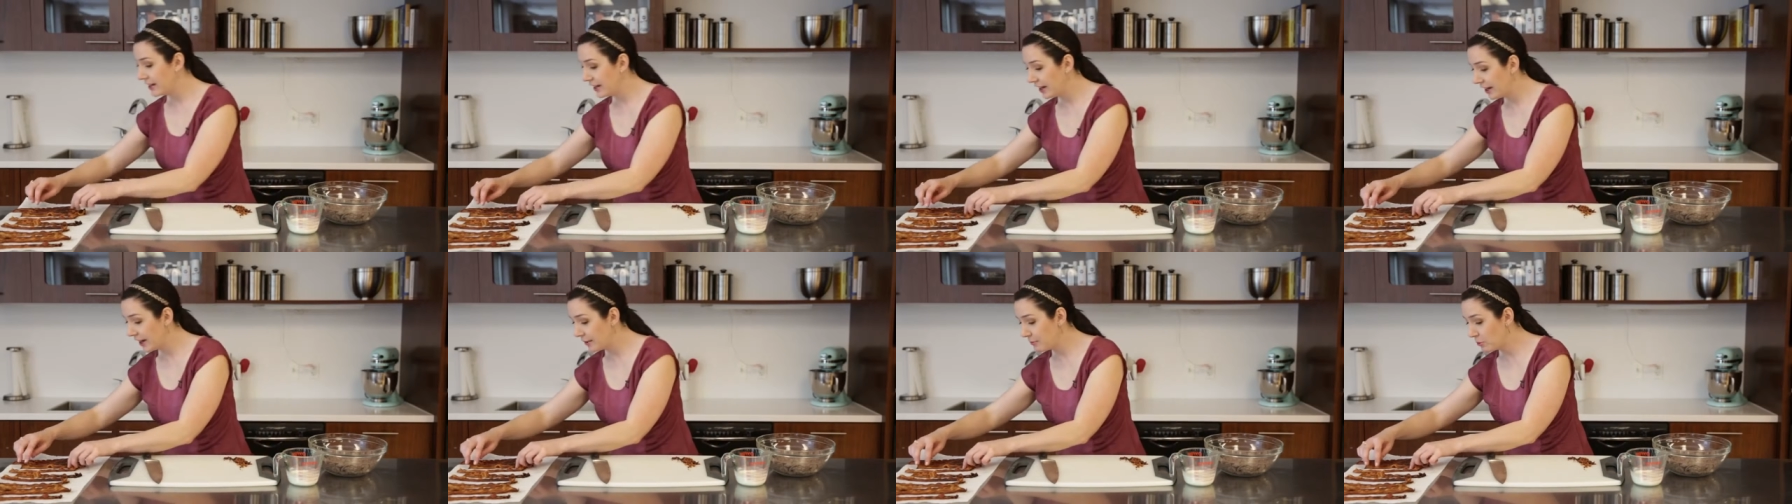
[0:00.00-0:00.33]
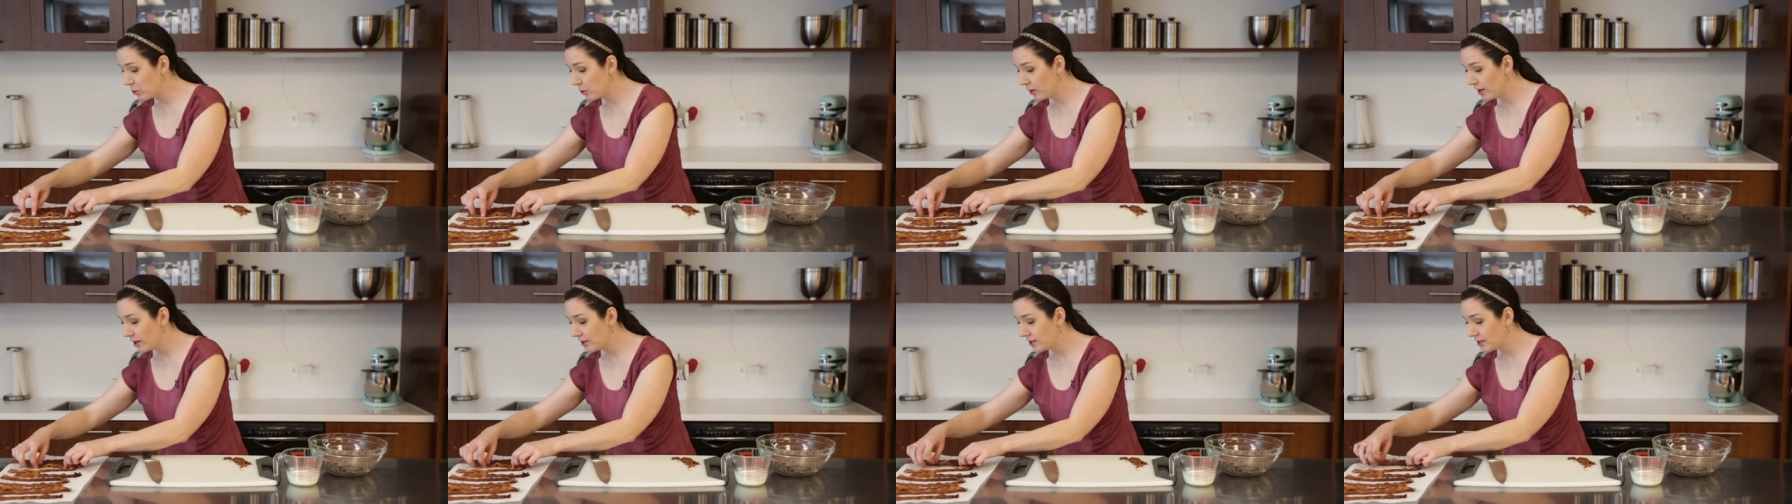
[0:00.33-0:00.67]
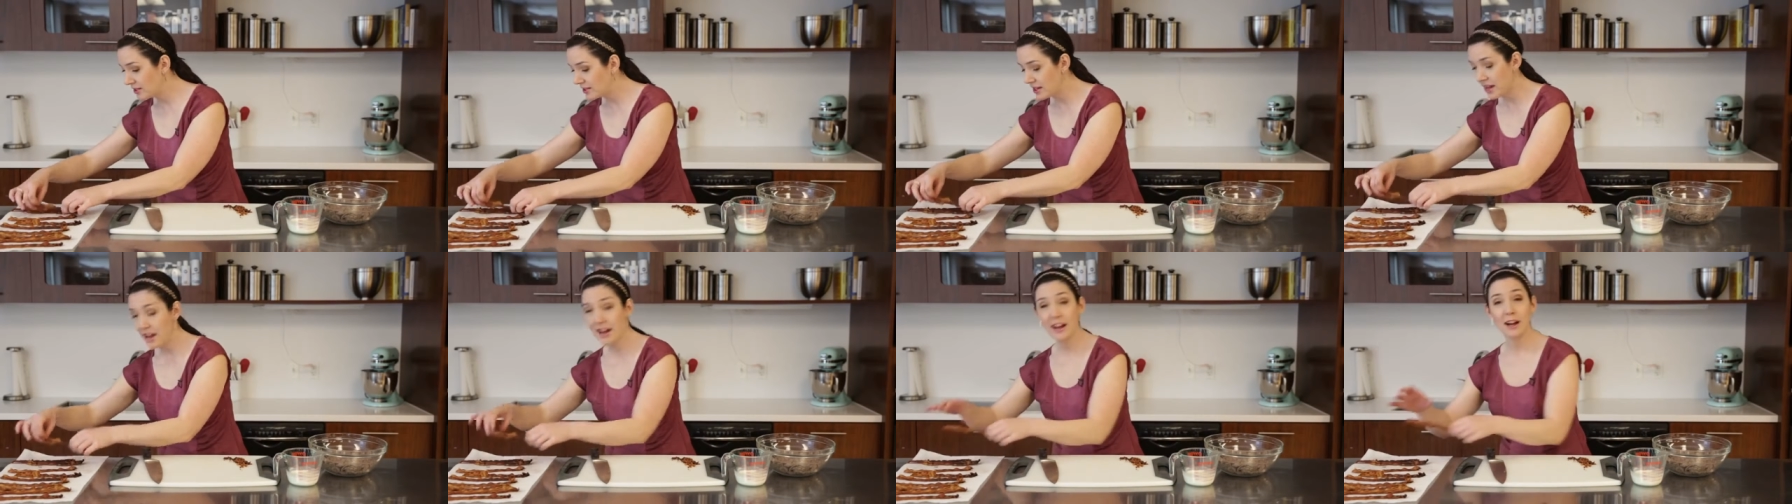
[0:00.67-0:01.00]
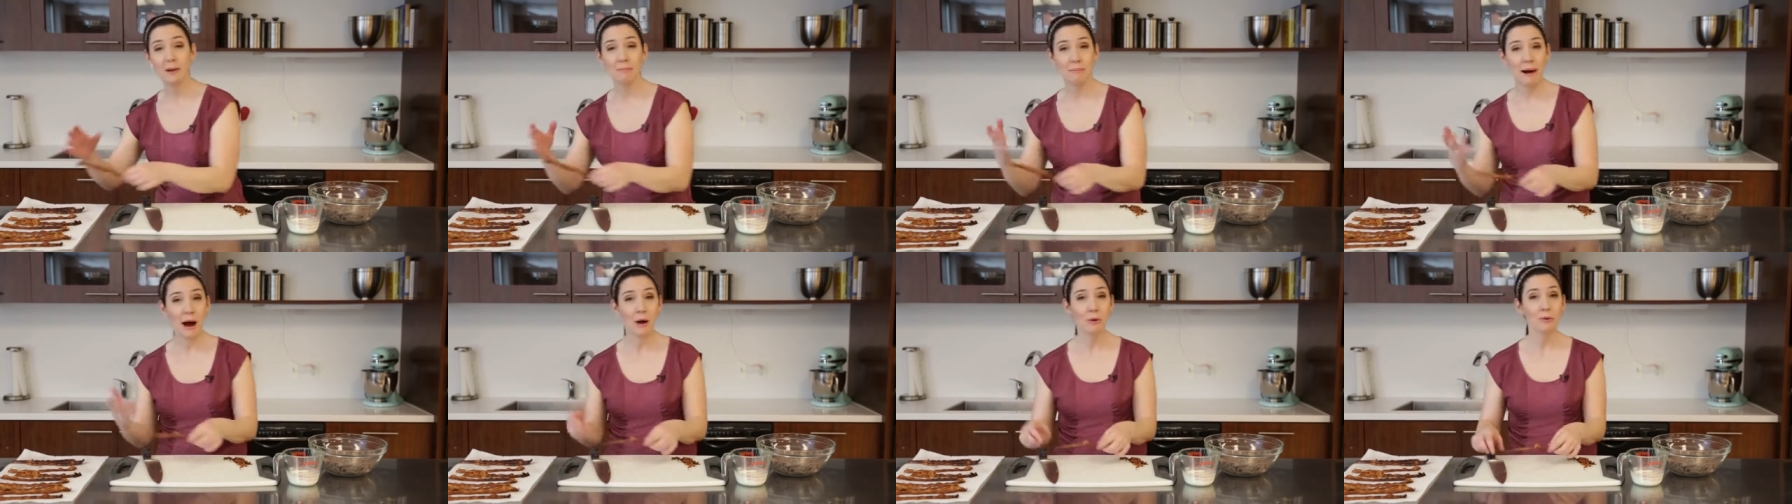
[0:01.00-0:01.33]
and I'm going to take
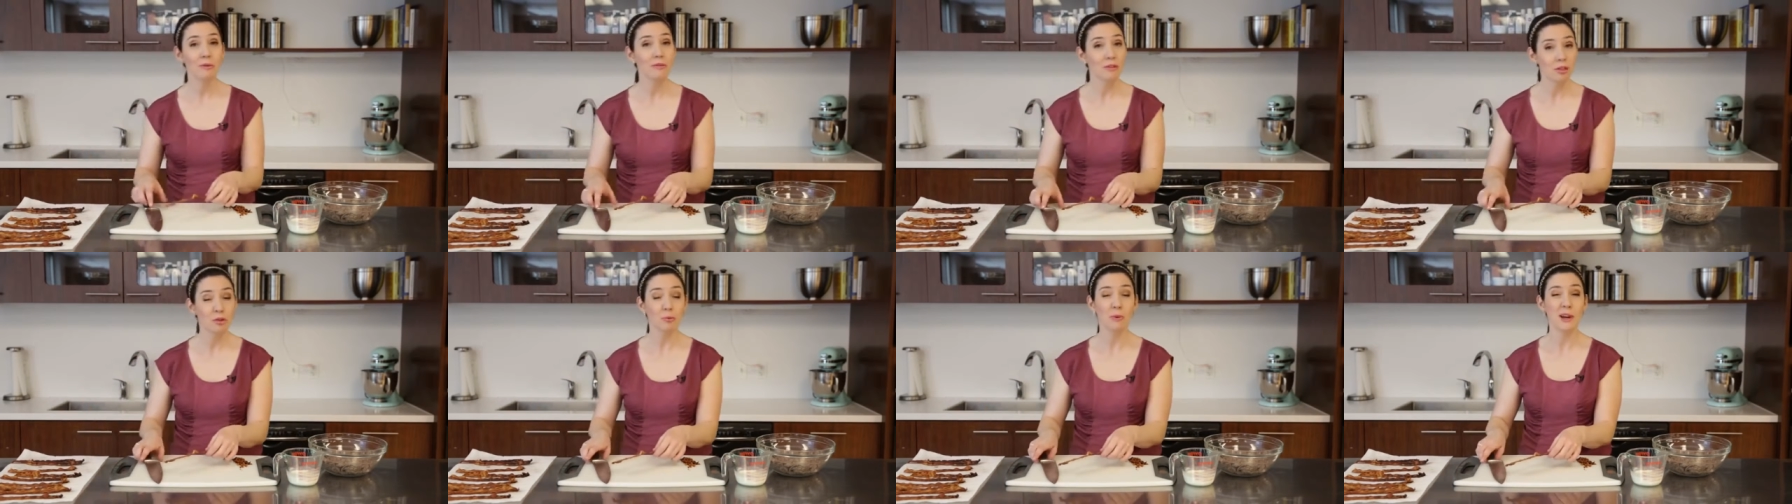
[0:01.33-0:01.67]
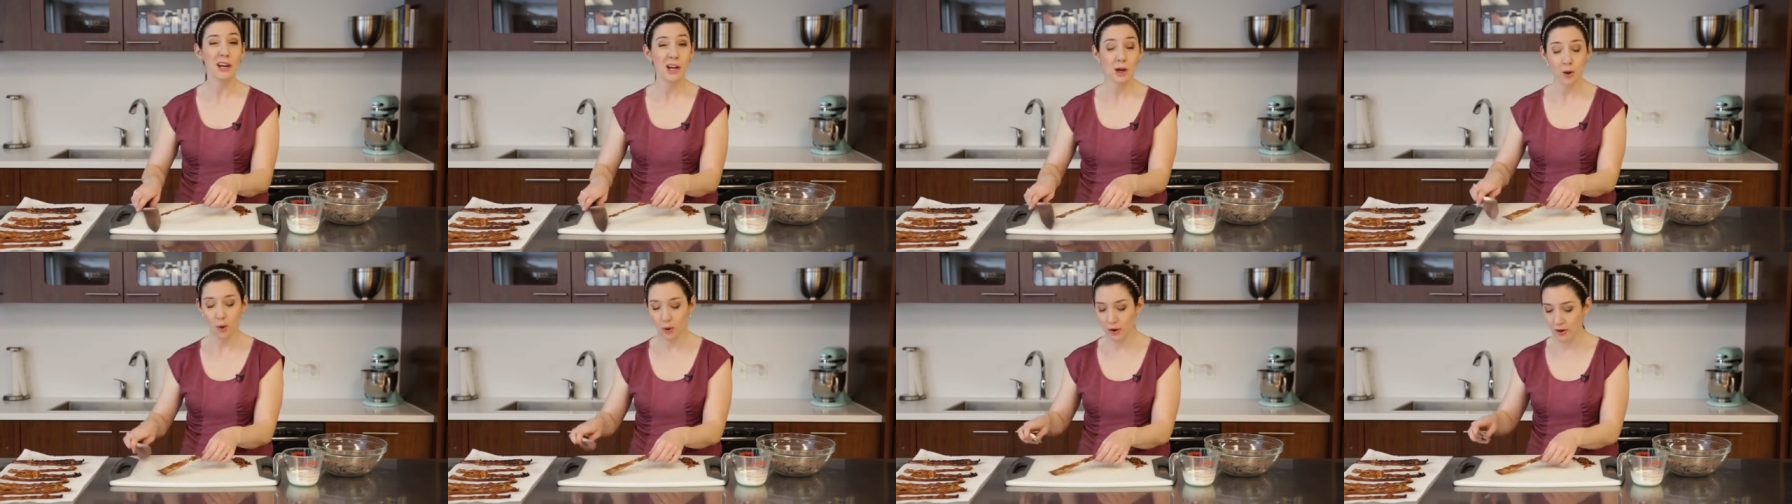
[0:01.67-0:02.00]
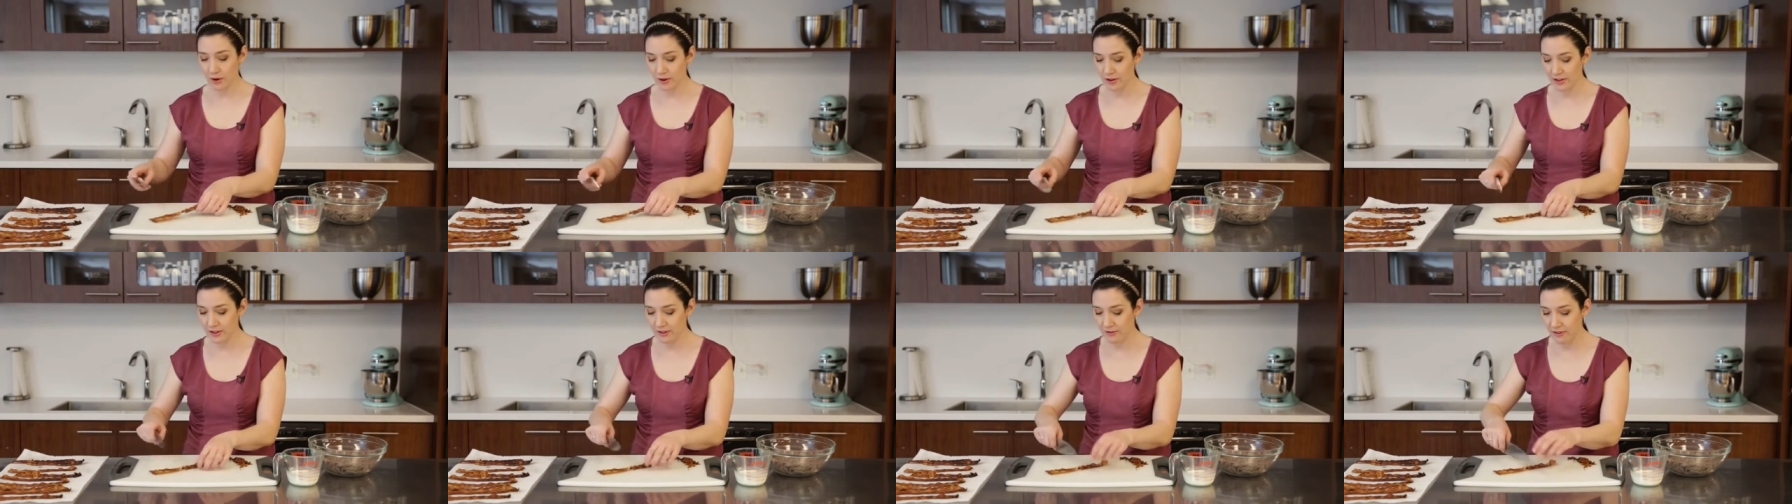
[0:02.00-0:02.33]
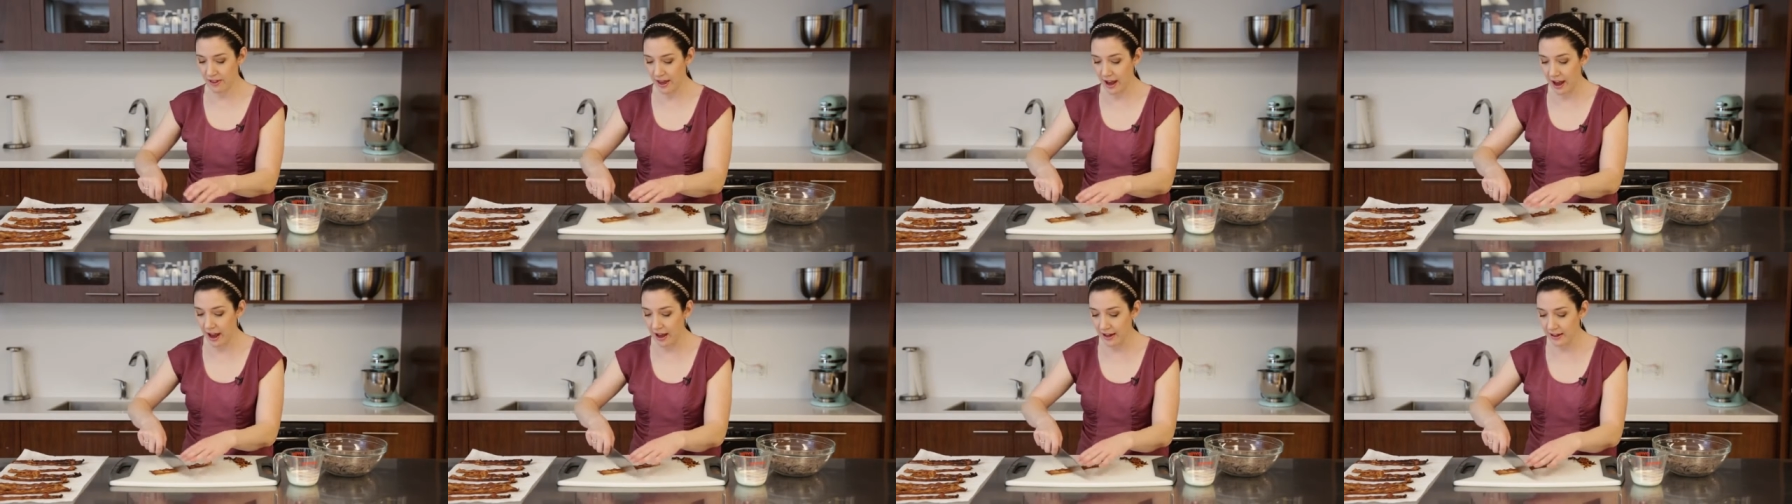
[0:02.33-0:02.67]
about three quarters of
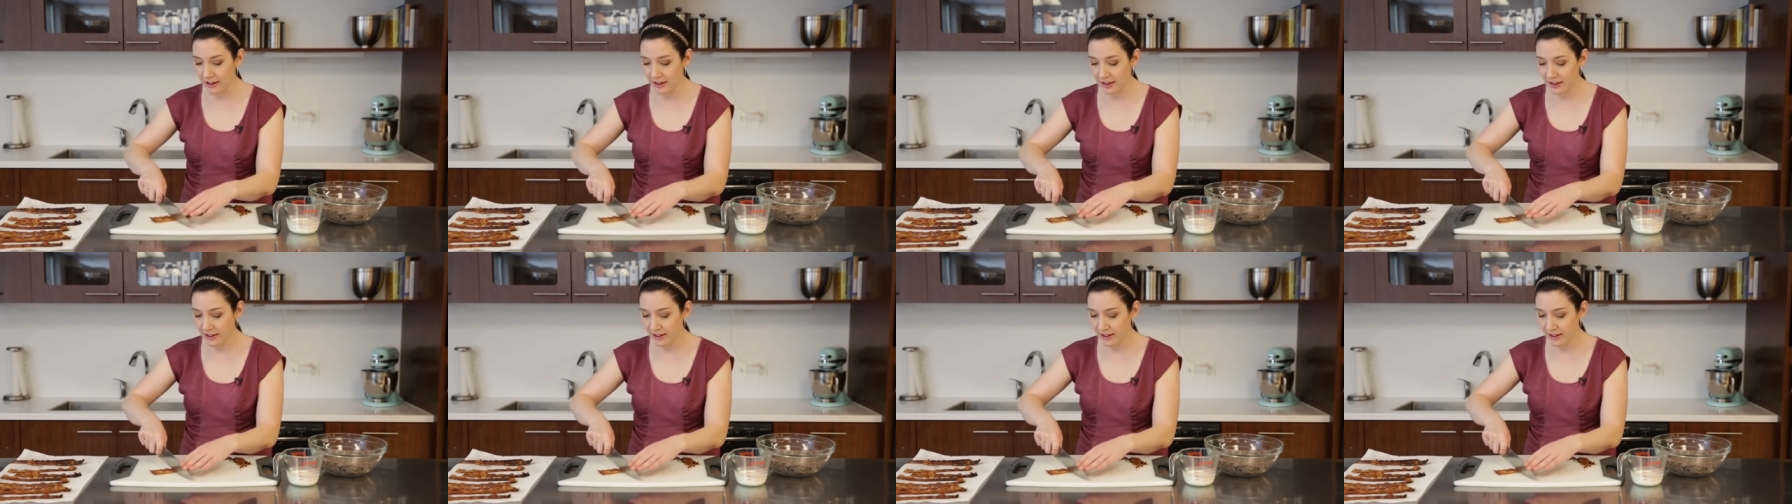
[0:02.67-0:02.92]
that